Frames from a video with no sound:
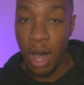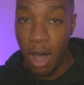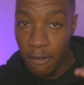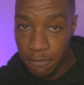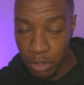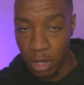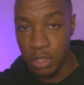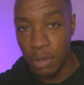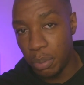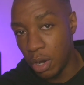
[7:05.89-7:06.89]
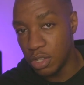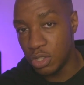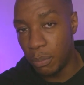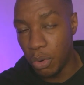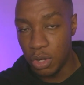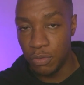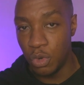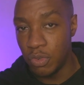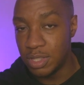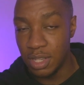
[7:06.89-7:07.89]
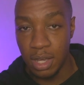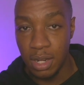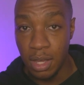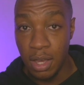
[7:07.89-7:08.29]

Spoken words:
after you pass your point of no return,